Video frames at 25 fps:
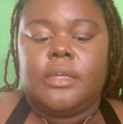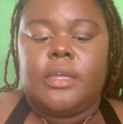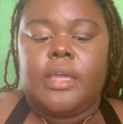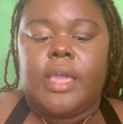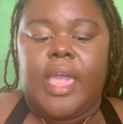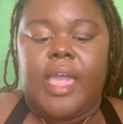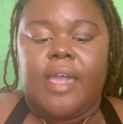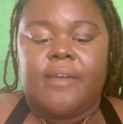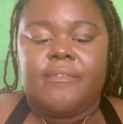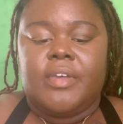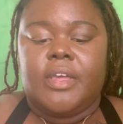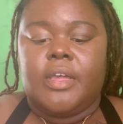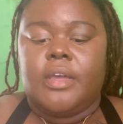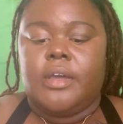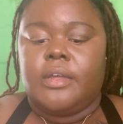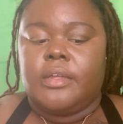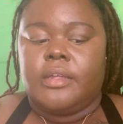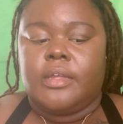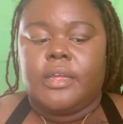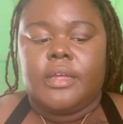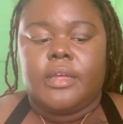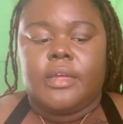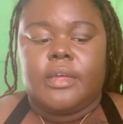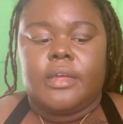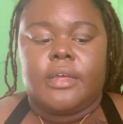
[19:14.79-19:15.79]
having
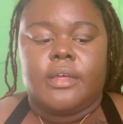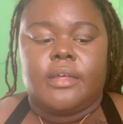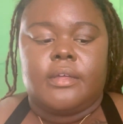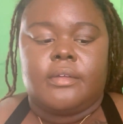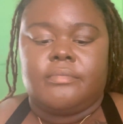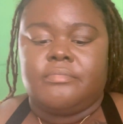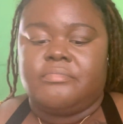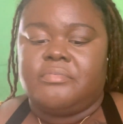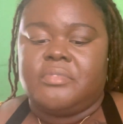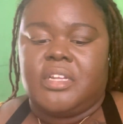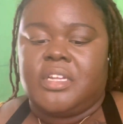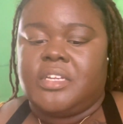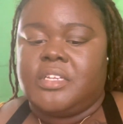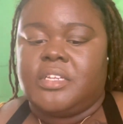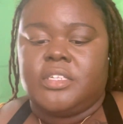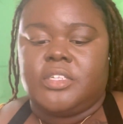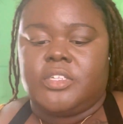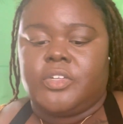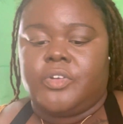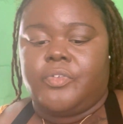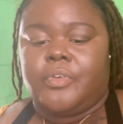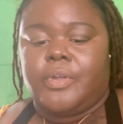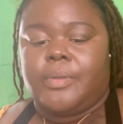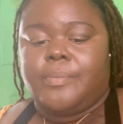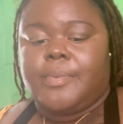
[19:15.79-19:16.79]
a
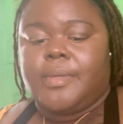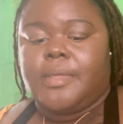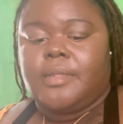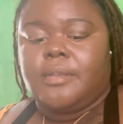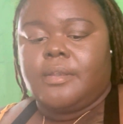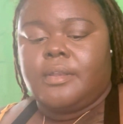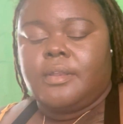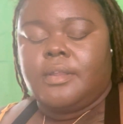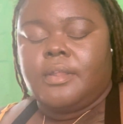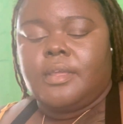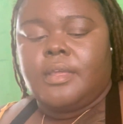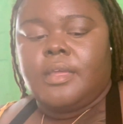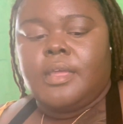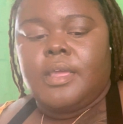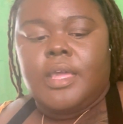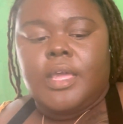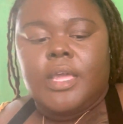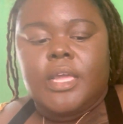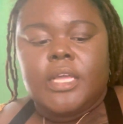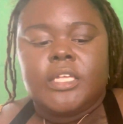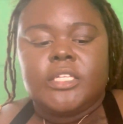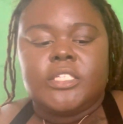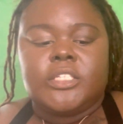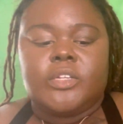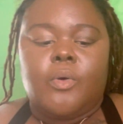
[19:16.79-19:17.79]
disagreement.
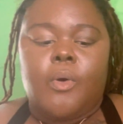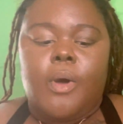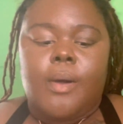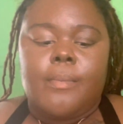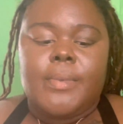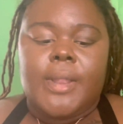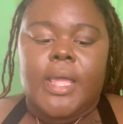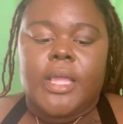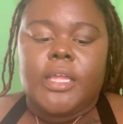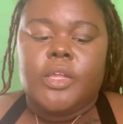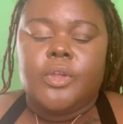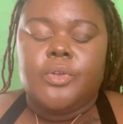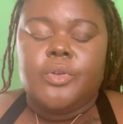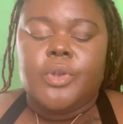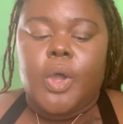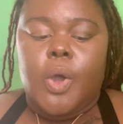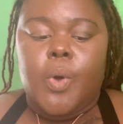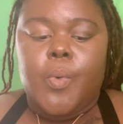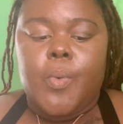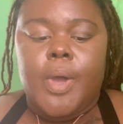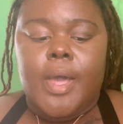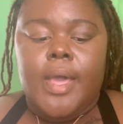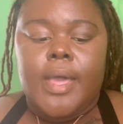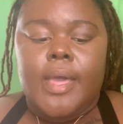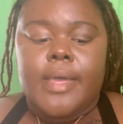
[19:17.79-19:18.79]
So I'm like, you know
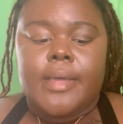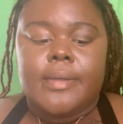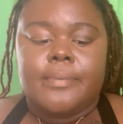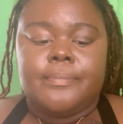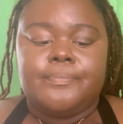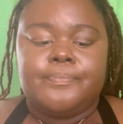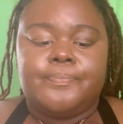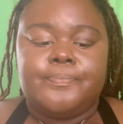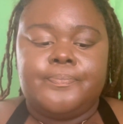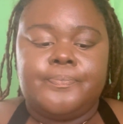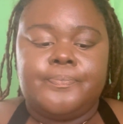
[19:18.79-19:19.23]
what?